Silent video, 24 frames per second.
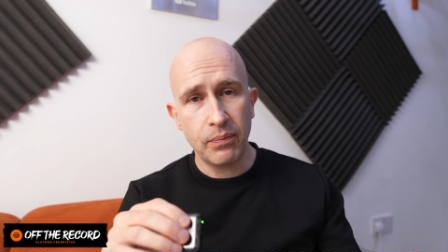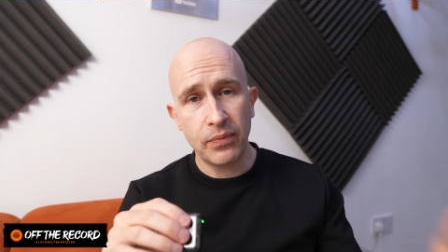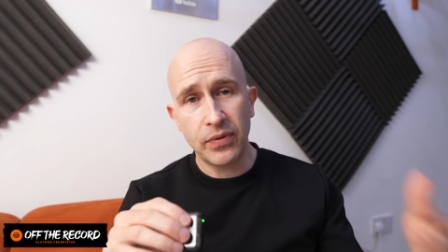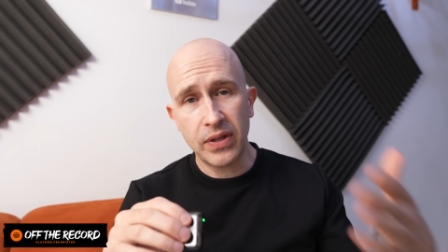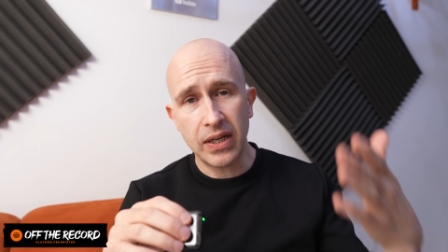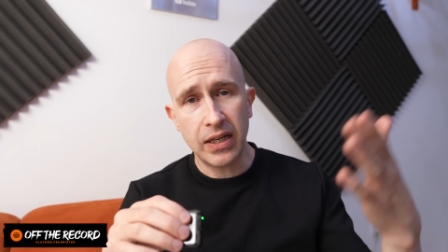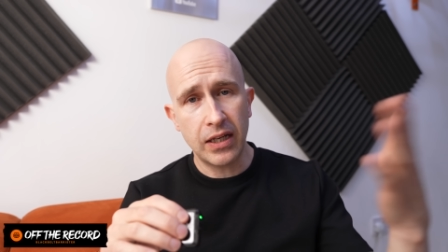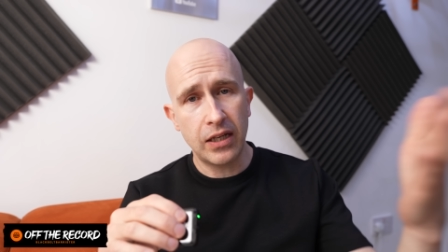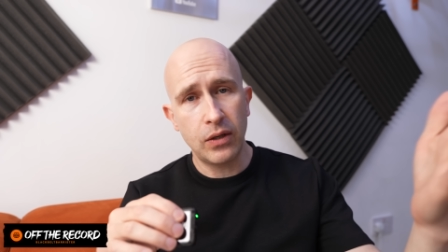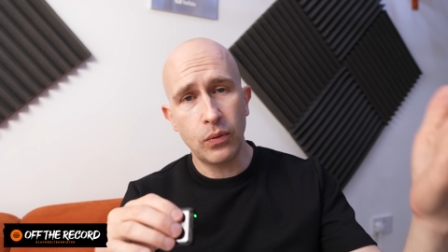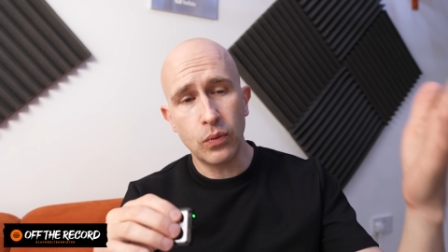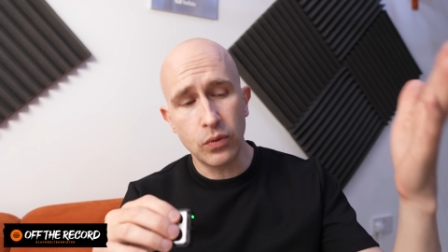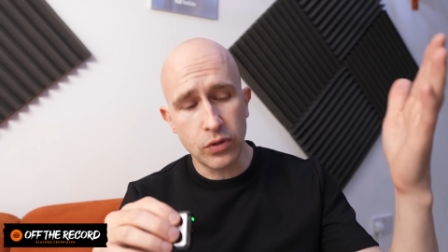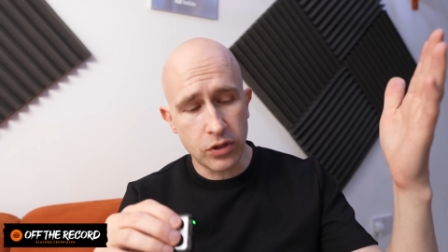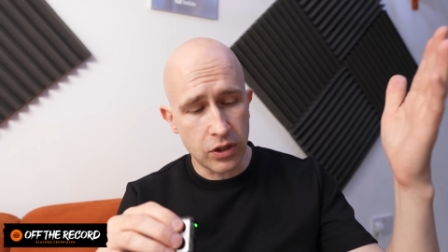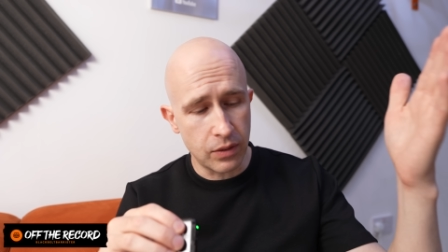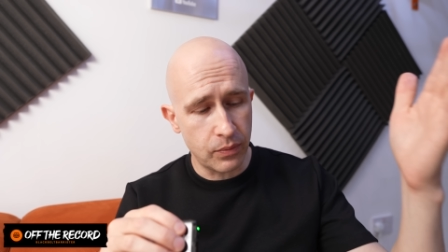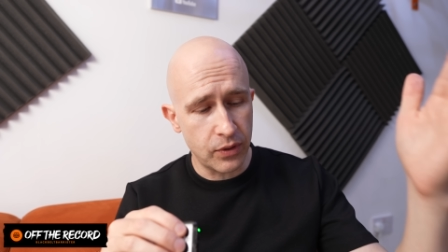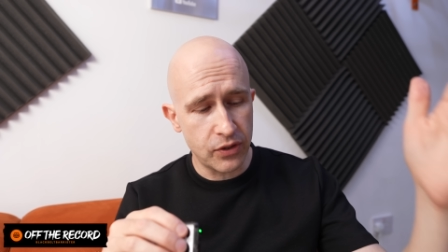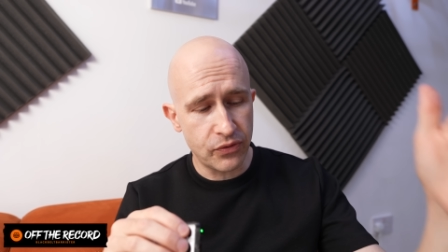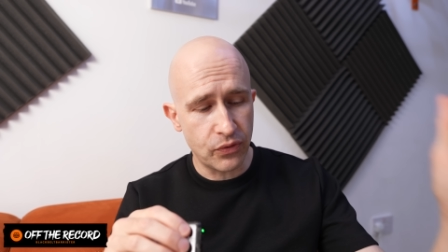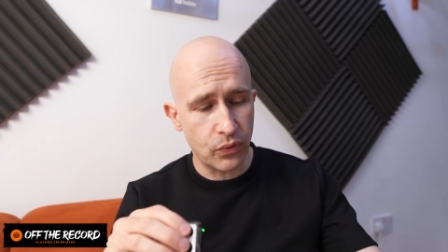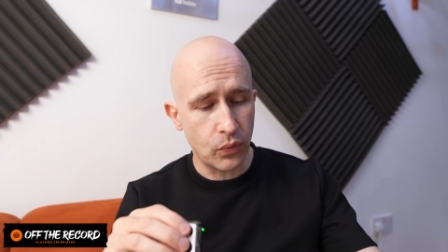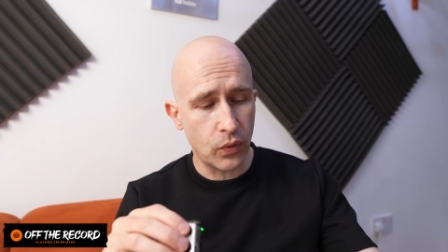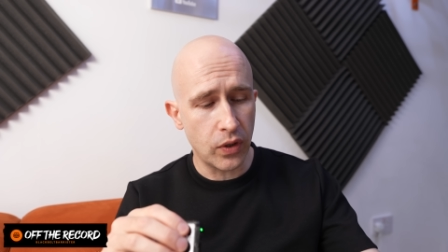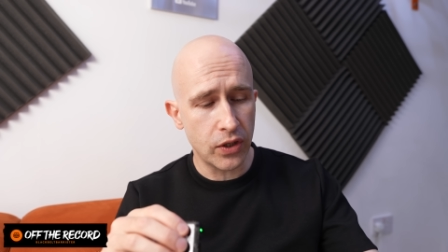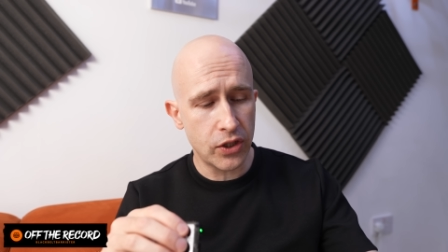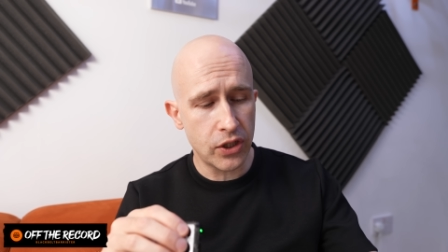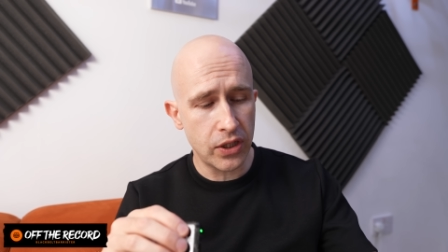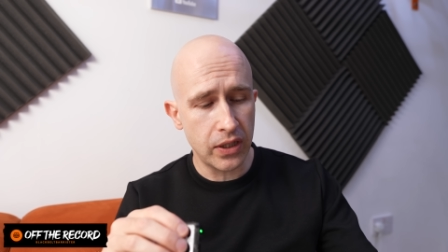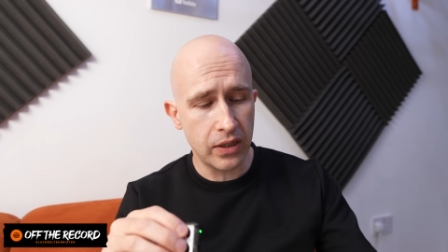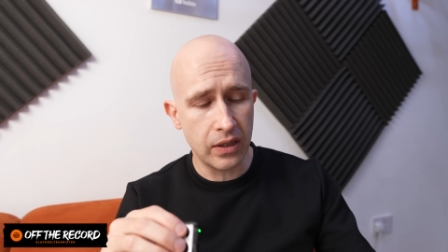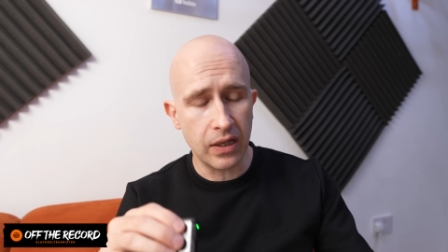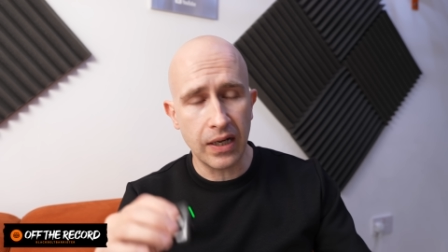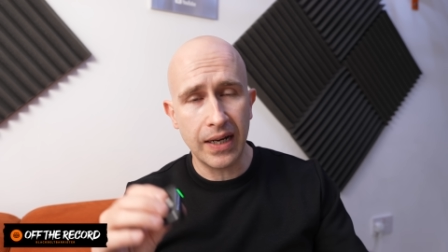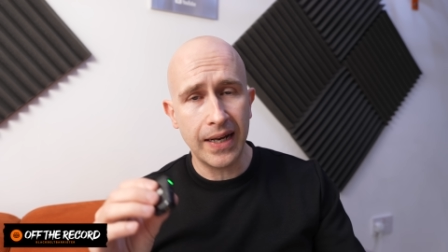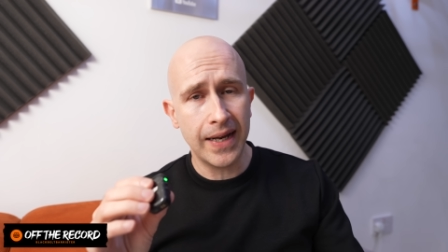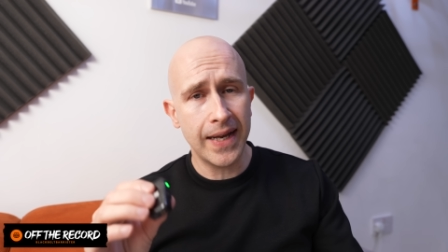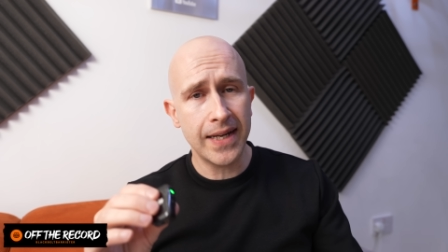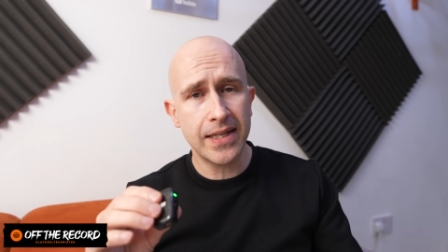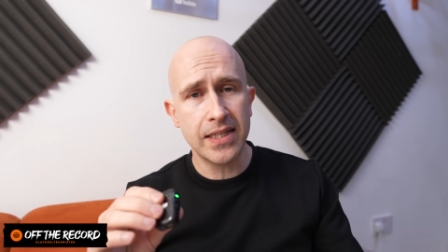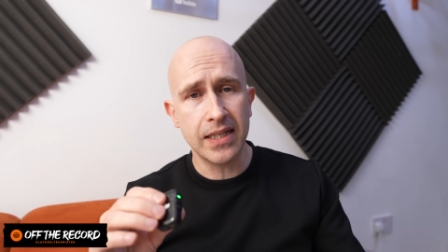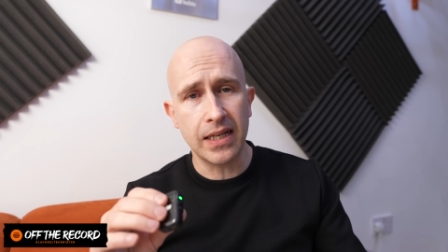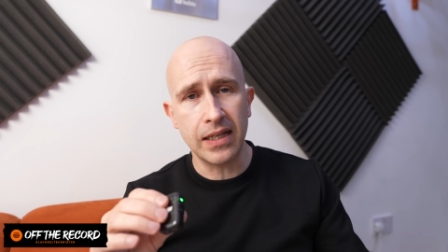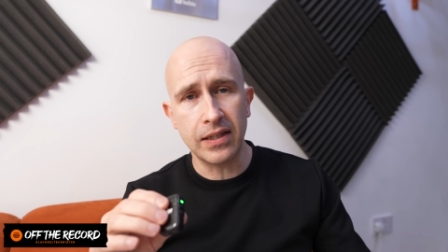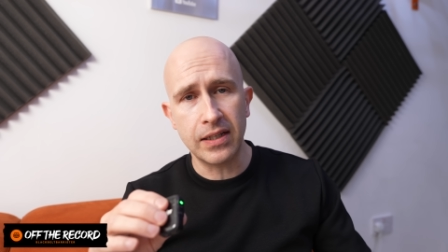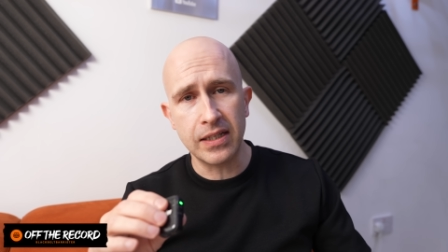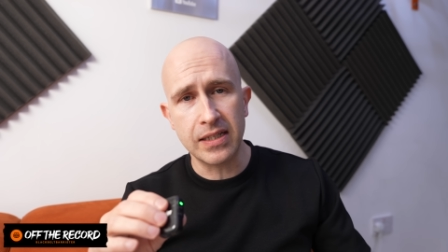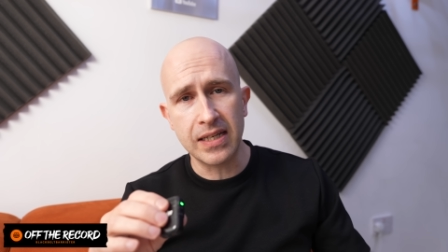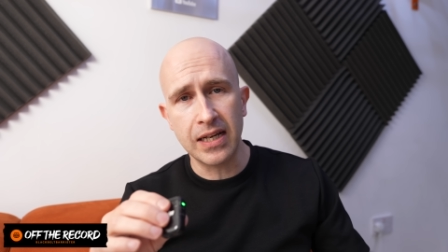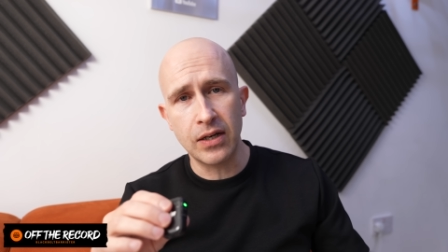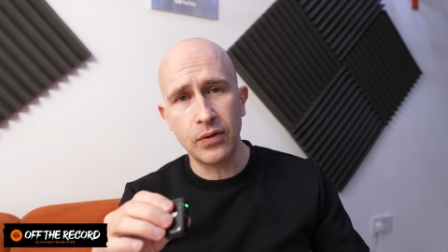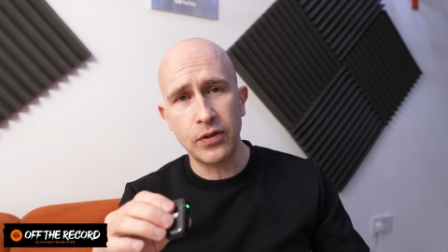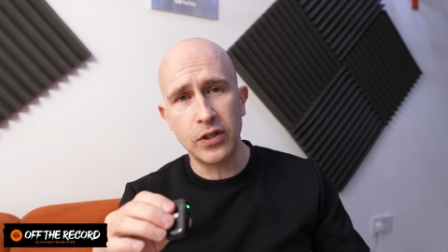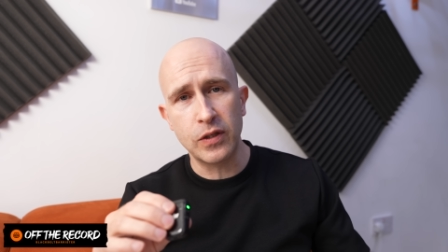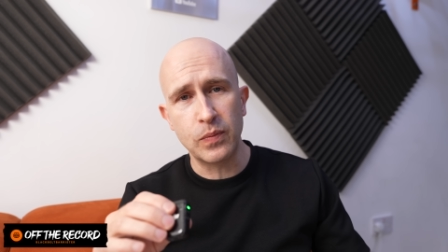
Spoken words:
Thank you all so much for watching. I had to get this out